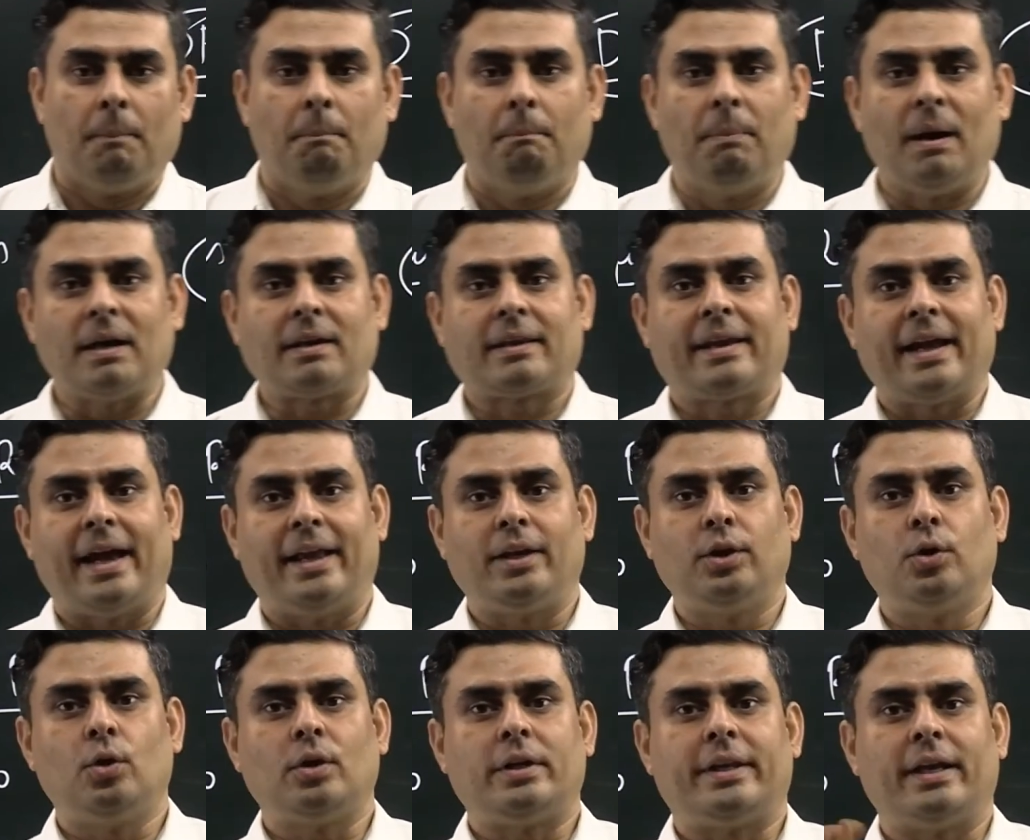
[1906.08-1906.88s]
But
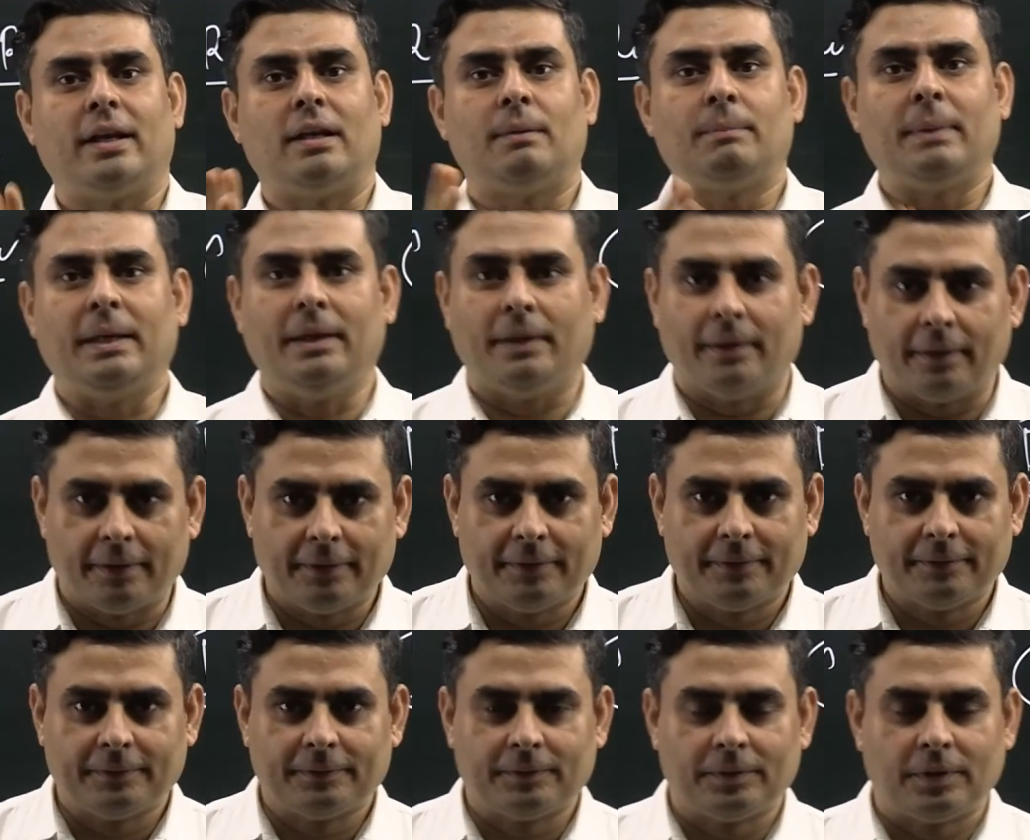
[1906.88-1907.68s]
can you tell me
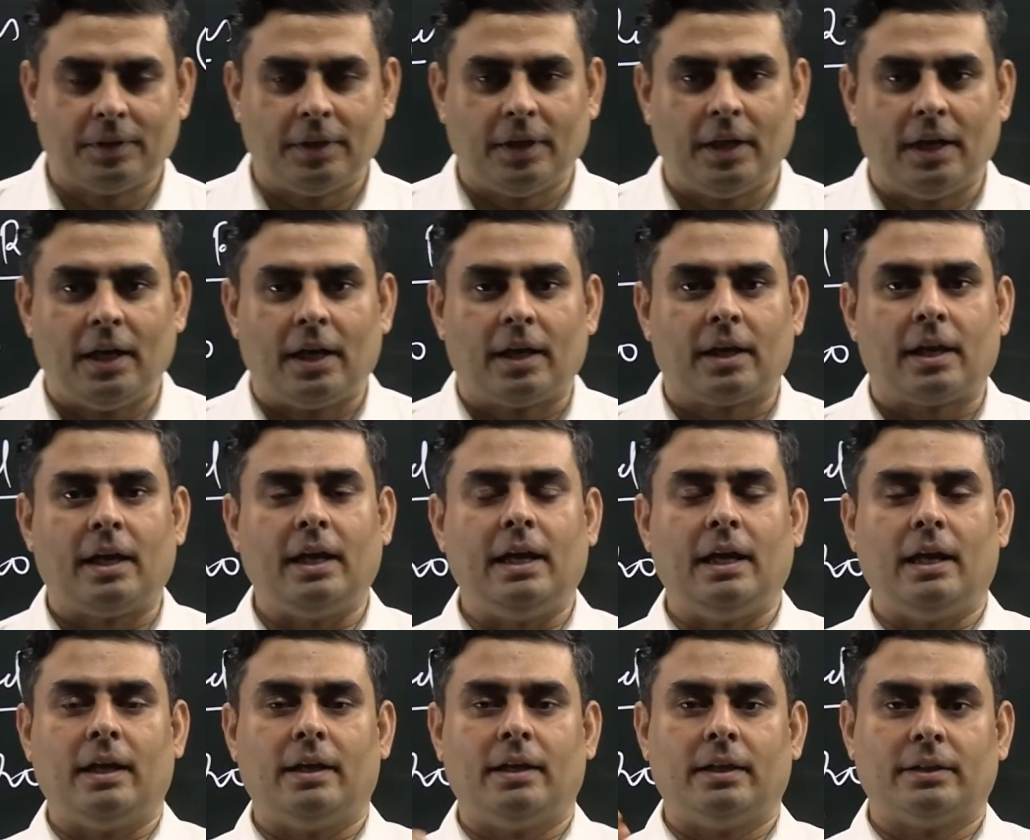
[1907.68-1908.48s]

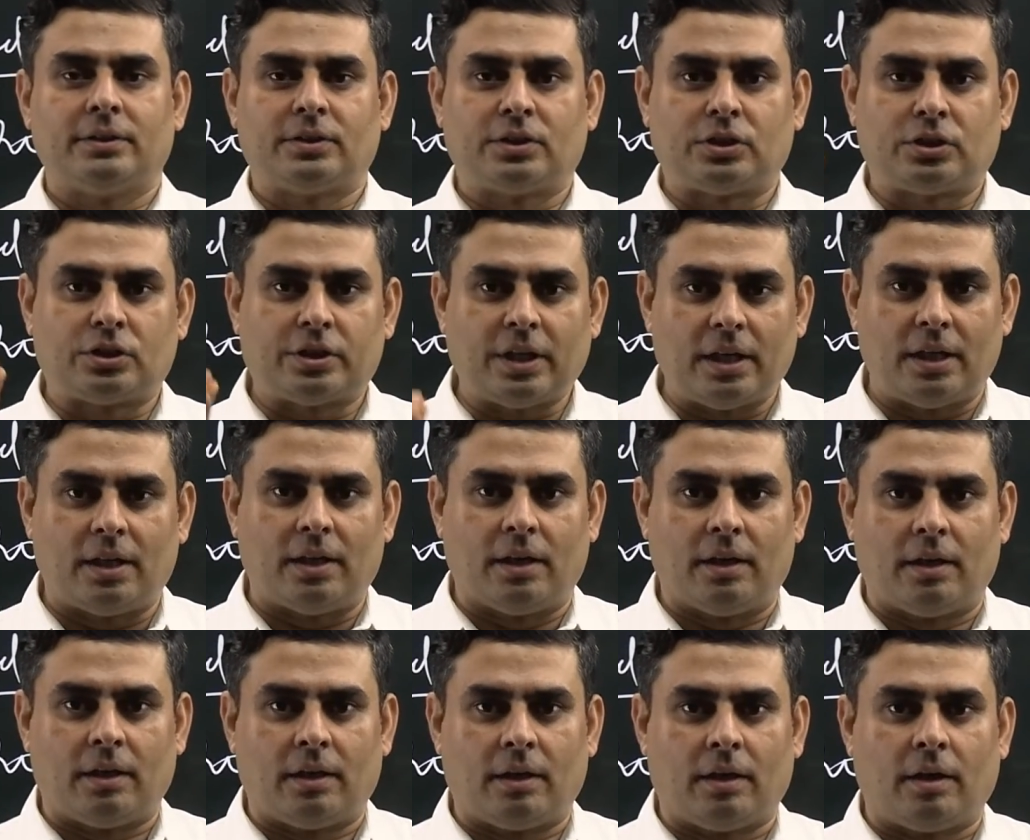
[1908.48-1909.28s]
still